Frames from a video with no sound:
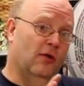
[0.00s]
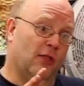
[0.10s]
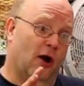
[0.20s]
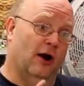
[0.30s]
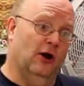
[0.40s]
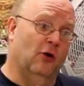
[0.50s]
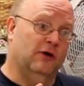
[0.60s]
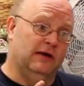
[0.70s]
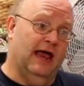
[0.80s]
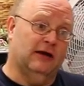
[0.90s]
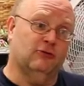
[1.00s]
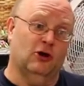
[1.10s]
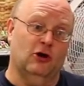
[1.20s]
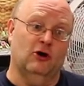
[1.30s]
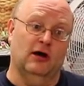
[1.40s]
There are no
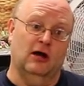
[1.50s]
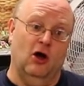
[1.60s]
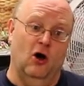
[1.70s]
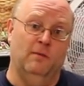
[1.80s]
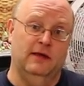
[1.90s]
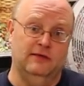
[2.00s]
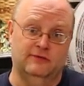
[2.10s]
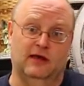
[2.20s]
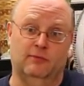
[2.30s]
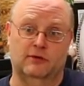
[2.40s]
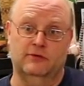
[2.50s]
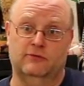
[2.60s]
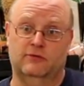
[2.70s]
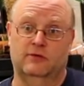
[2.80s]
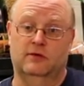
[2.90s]
naturally occurring O B
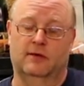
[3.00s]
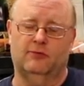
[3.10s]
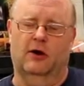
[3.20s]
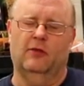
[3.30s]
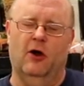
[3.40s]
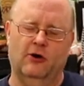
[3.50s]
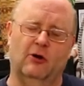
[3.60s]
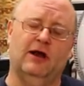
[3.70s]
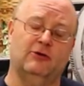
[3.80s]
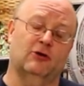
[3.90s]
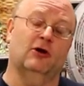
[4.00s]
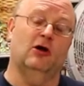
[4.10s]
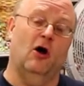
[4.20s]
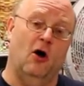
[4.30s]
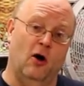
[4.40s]
zebras. Sorry, there are no naturally occurring
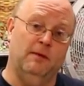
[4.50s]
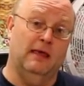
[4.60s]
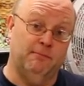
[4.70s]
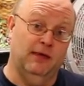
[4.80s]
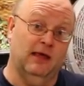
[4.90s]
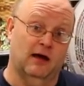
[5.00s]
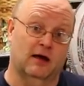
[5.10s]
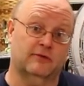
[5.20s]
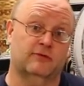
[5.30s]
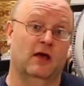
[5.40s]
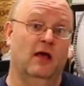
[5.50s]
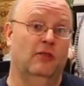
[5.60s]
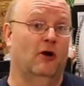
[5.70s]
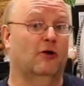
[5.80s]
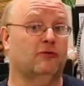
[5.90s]
O B peacocks.
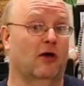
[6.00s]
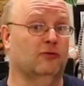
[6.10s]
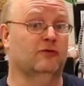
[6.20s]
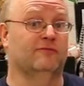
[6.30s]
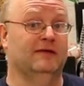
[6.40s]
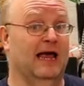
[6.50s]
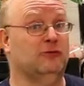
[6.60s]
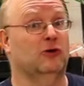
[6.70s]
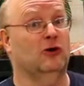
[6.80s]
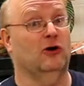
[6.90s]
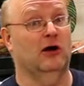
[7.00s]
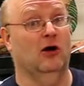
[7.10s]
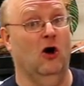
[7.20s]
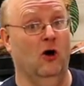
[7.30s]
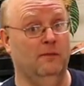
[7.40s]
There are all sorts of naturally occurring
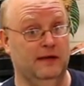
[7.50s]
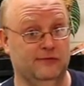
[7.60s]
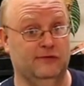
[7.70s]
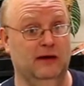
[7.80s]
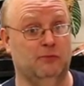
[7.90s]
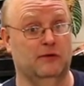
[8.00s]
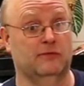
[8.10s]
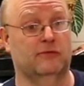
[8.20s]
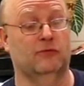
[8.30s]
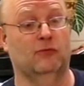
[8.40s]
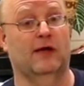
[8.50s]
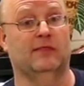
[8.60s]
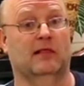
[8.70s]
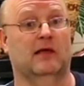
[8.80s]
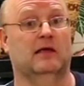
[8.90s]
O B zebras throughout
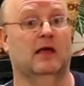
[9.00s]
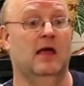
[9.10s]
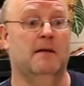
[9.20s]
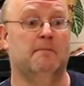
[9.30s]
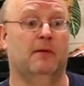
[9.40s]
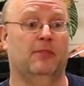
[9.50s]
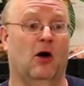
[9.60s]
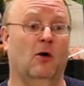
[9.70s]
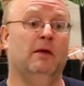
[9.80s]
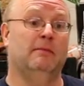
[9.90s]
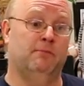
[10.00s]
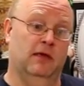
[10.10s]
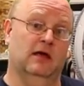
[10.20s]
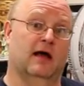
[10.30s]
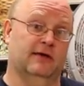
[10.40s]
the lake. But the O B
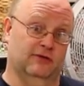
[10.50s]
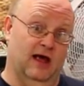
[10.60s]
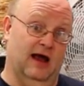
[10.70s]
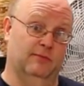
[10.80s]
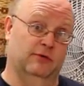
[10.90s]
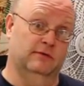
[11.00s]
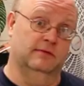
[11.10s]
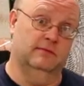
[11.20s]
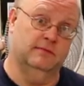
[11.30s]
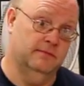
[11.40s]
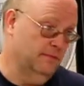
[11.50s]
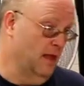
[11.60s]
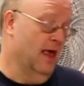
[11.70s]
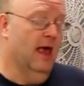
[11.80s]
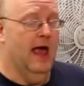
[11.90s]
peacock is a hybrid.
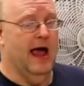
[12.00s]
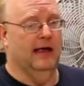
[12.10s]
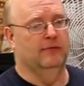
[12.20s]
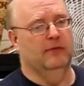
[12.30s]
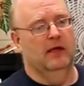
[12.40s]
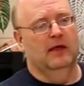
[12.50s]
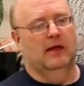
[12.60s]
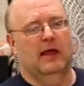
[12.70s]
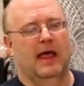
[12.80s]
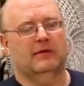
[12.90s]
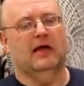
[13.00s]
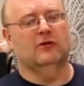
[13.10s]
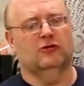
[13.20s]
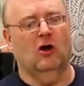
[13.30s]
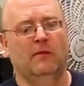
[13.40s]
Mm-hmm. And it's not
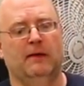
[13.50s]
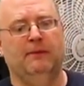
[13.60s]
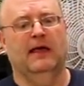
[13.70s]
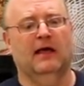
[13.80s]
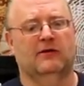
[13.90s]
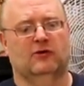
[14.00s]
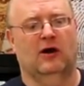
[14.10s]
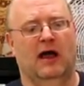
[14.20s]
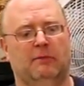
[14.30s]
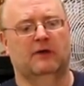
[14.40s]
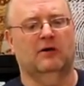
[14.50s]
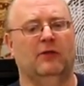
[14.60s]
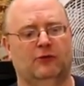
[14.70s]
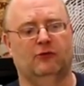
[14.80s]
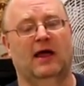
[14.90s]
just O B peacocks that are hybrids, all
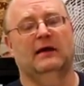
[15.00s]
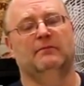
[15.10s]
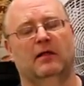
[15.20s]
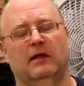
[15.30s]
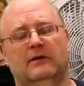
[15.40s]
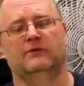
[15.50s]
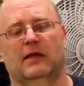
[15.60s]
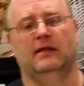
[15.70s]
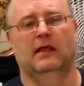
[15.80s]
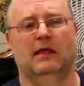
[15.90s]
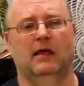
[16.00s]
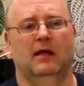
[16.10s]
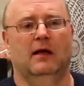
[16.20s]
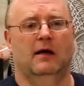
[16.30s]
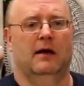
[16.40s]
the dragon bloods and the,
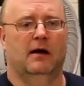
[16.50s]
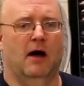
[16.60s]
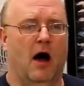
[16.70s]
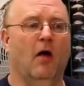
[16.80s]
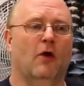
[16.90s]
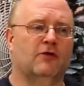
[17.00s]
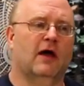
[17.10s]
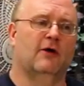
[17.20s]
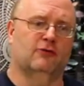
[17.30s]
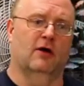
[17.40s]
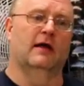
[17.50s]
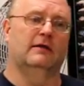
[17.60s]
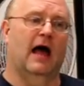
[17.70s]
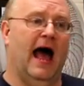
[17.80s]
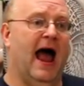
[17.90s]
all those guys are a,
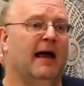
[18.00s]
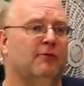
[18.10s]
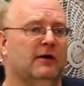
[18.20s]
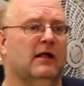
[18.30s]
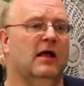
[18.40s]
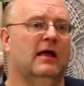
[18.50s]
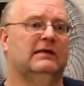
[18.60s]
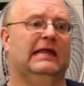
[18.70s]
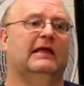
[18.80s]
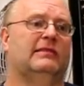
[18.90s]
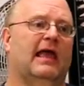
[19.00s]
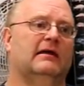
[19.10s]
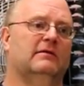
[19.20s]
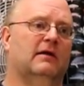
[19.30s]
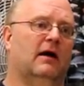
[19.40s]
a hybrid to get
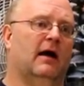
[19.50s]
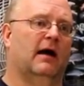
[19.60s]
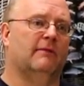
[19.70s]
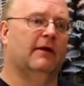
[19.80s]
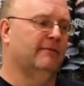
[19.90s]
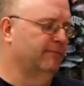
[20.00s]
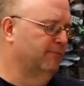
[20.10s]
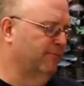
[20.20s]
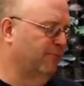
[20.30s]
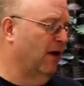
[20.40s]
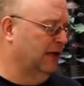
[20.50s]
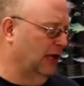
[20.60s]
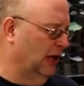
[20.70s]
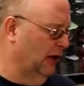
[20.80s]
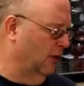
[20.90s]
that, uh, that
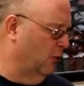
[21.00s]
funky